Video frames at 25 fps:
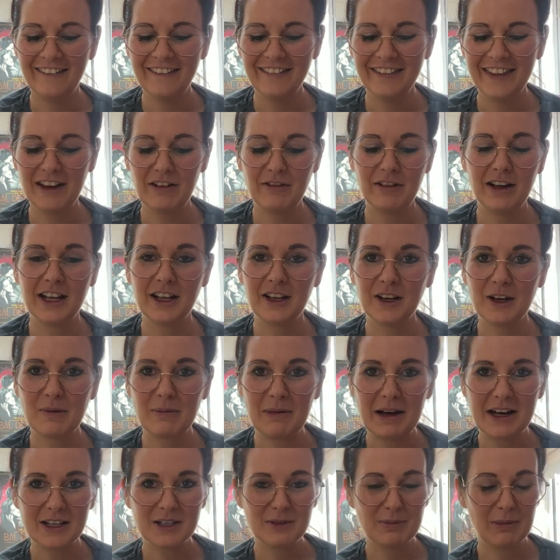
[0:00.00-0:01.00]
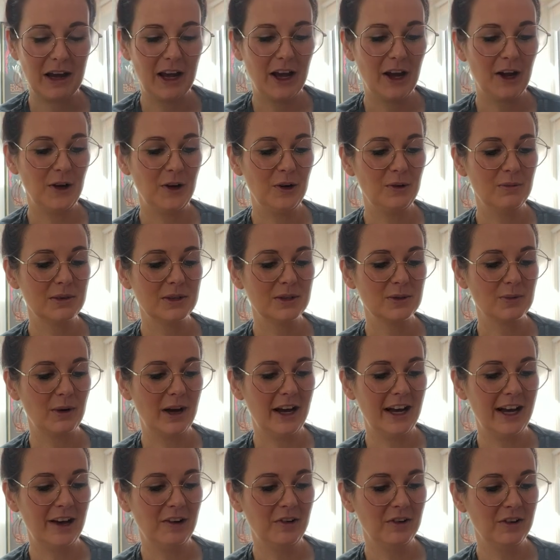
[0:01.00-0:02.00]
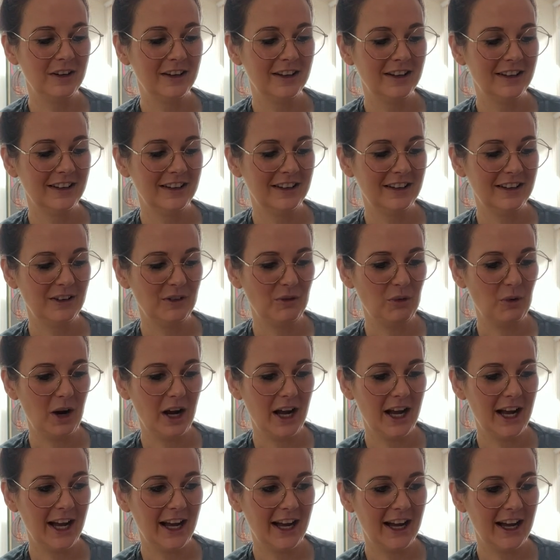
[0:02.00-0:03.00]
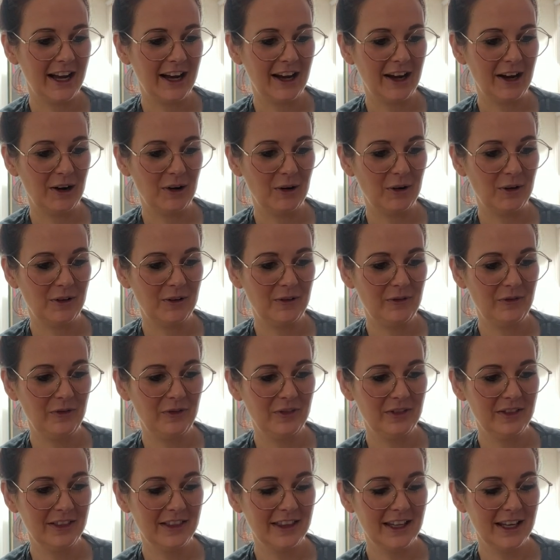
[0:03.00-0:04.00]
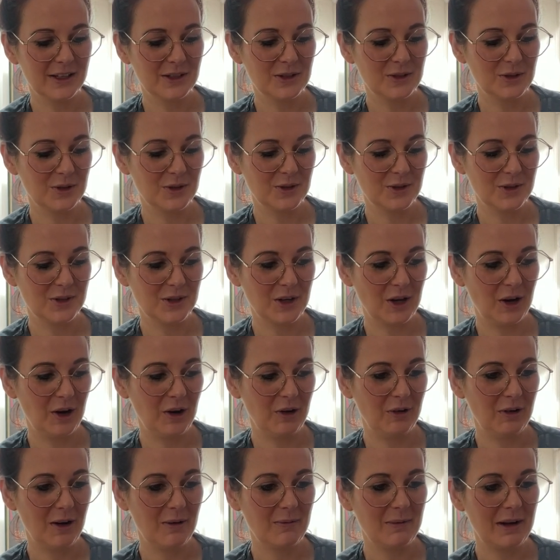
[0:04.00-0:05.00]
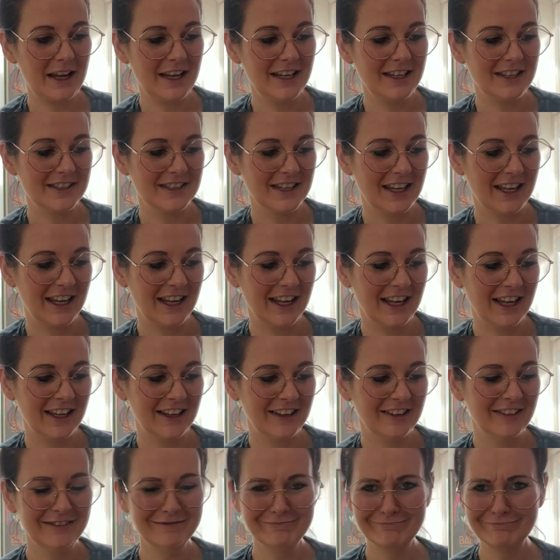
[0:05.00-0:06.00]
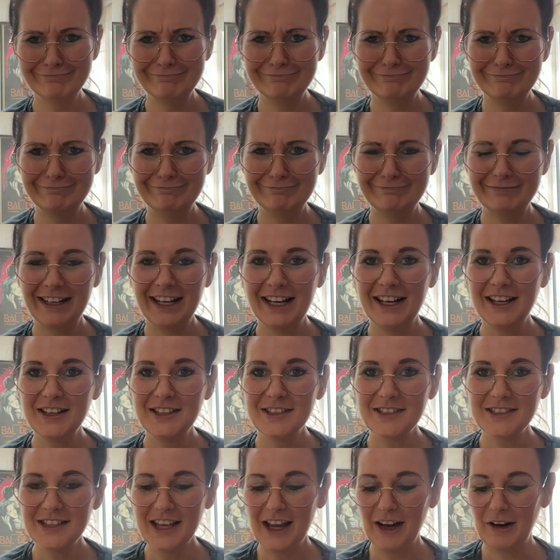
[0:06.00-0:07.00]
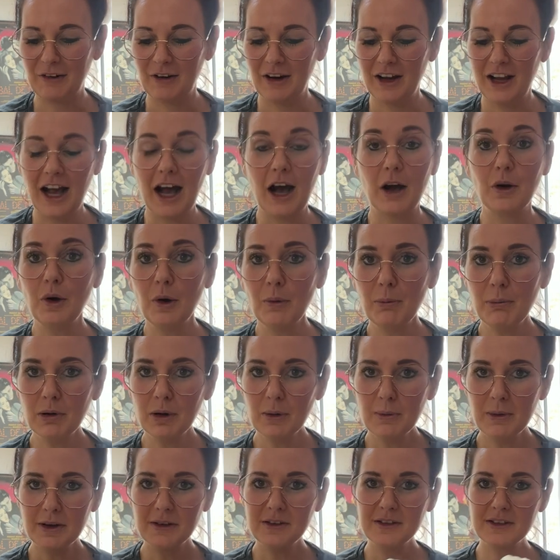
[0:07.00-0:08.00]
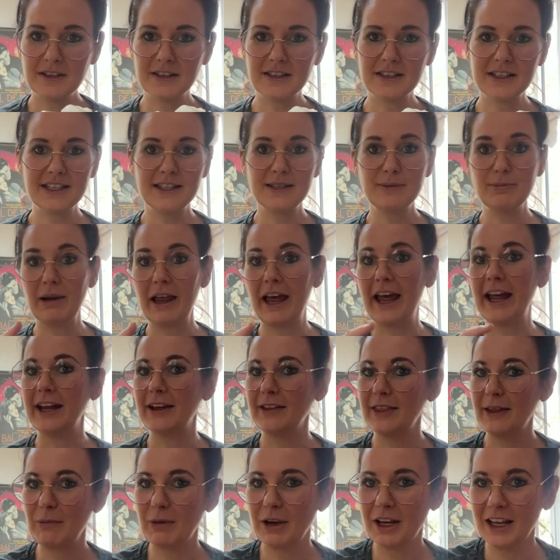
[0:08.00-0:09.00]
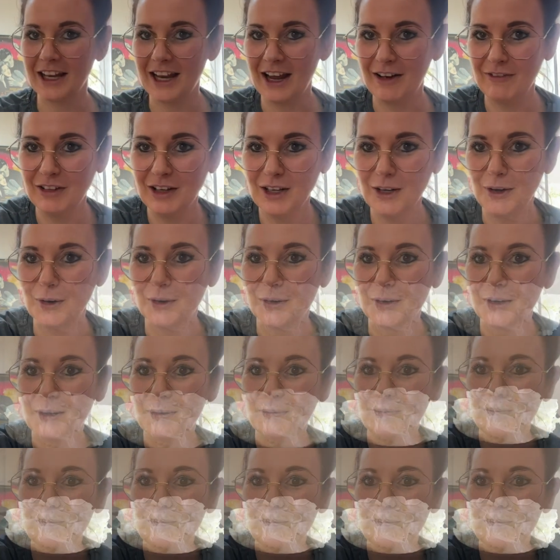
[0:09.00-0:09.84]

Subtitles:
They're really going to match my home as well. Wow, that's just so amazing. Ooh. So I'll go and put them on display and then we can have a look.